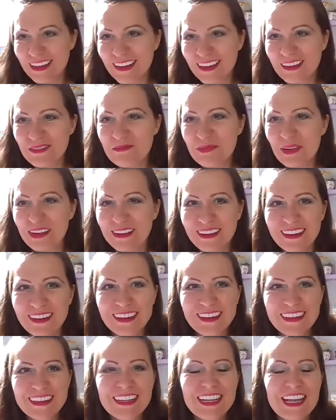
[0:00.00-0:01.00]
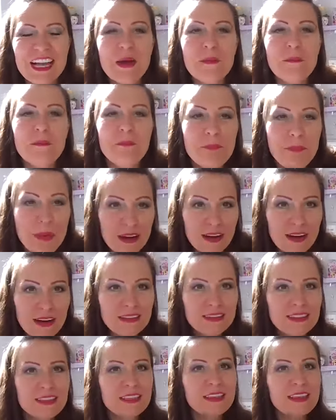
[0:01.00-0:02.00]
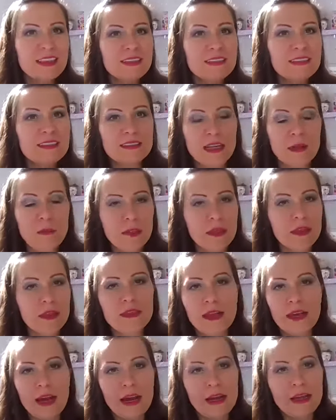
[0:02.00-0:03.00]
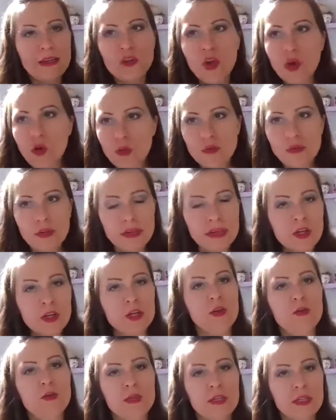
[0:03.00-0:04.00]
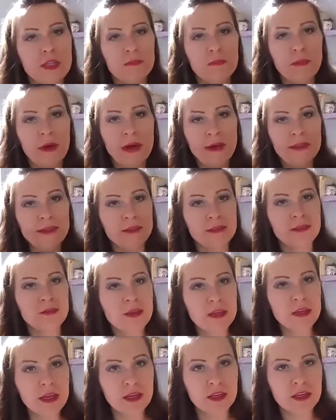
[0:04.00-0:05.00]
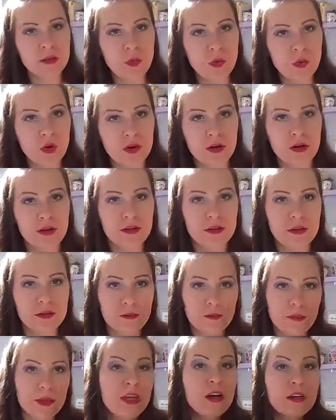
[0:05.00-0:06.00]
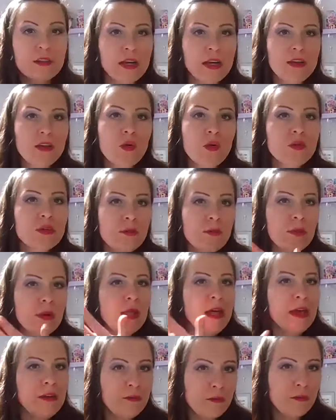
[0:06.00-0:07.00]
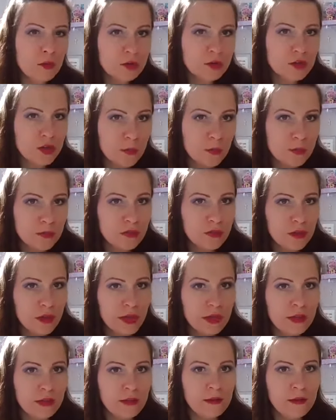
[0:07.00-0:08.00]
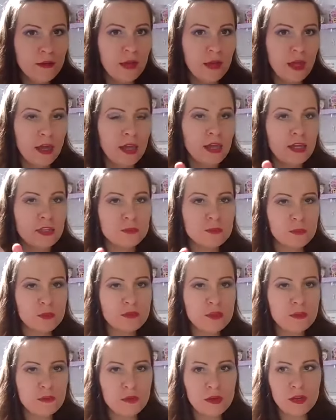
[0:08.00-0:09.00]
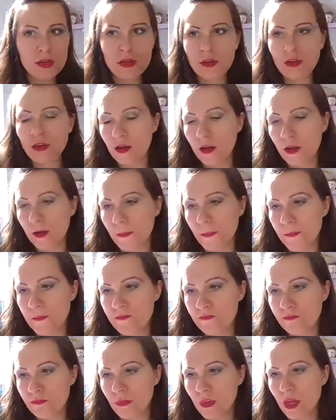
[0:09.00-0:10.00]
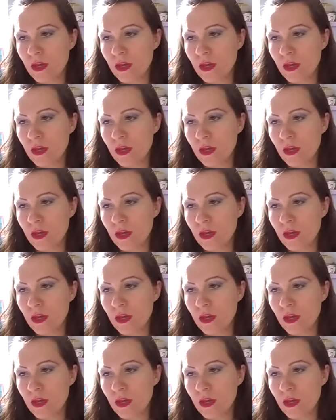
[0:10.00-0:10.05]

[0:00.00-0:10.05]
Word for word: but, but this is something that I don't include in my CV anymore because I don't apply for jobs in a specific um,